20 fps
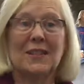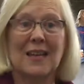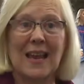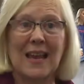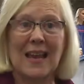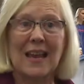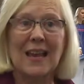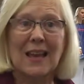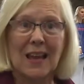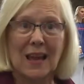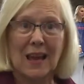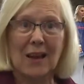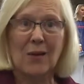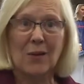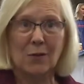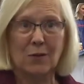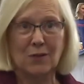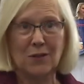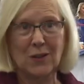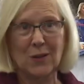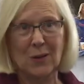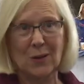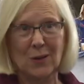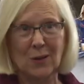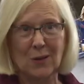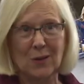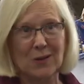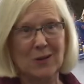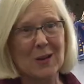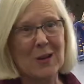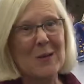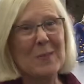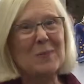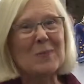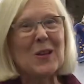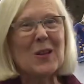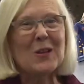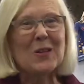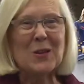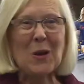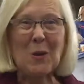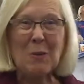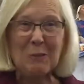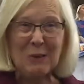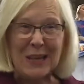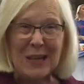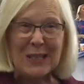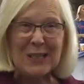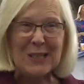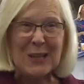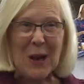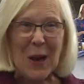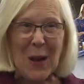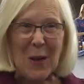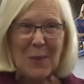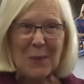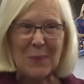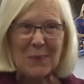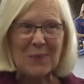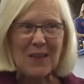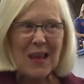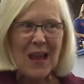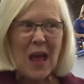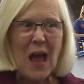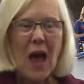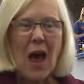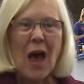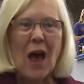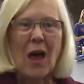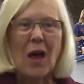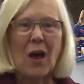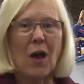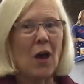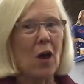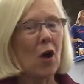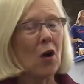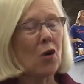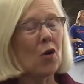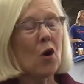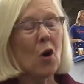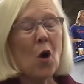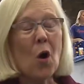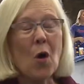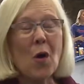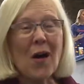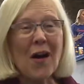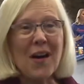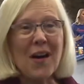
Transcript: taking care of the earth. So please come. Call